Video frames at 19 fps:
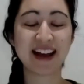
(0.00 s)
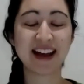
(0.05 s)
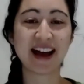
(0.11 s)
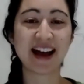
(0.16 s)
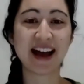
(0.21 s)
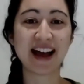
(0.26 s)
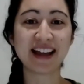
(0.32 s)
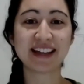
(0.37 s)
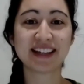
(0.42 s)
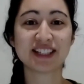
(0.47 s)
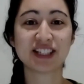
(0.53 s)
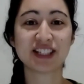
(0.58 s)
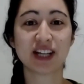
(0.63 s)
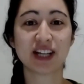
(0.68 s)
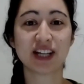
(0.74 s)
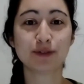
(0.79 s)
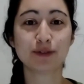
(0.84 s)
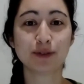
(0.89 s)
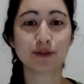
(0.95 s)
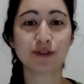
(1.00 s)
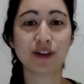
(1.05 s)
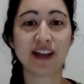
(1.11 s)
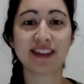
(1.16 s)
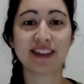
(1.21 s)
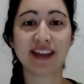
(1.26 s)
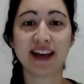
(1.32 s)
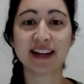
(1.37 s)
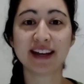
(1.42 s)
Hi, it's Shelly from
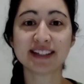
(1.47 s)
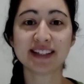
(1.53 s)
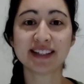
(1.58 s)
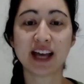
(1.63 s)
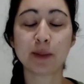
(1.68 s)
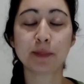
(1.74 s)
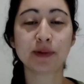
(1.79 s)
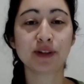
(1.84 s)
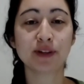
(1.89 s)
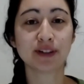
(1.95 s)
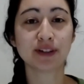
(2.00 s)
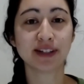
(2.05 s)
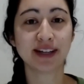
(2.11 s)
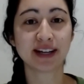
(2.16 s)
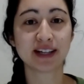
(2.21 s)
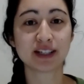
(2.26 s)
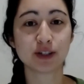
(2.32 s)
FaithX, helping you connect